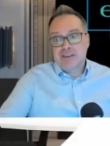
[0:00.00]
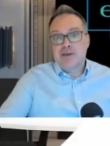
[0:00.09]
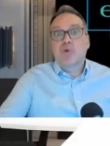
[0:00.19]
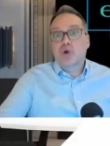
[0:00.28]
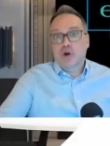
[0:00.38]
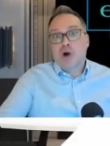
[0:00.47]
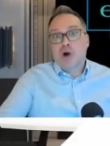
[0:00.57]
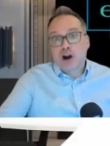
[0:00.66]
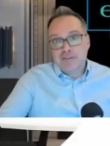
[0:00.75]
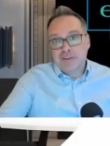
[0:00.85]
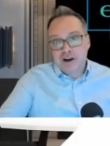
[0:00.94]
important
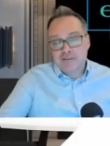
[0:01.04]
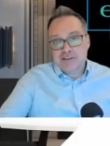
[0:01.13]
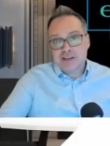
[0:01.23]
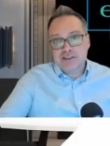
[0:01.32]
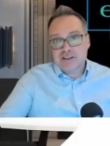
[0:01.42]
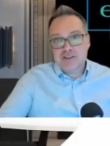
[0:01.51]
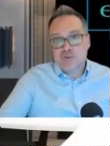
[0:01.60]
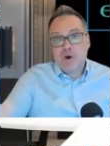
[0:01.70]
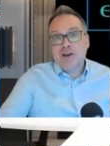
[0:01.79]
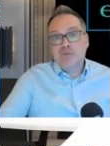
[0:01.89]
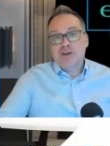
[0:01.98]
part of the conversation is
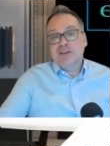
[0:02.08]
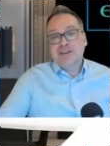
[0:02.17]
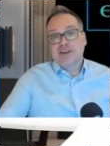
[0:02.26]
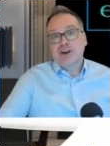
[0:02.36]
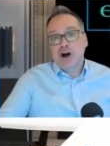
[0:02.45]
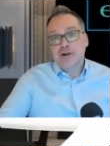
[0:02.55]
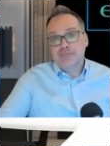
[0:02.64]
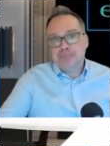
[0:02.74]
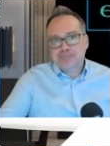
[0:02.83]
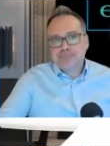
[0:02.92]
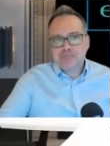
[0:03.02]
why do we do this at all?